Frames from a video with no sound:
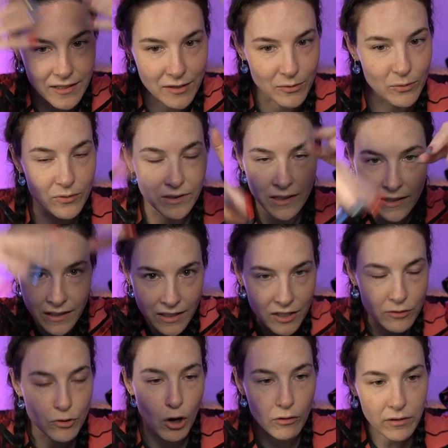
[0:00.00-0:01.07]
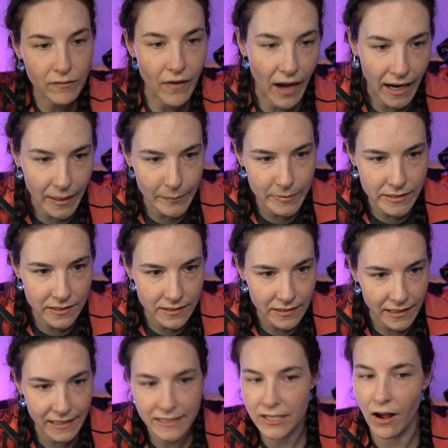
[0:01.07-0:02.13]
you you know the vibes.
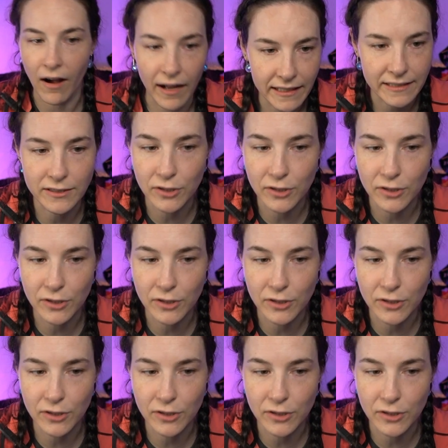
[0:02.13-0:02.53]
It's hot, it's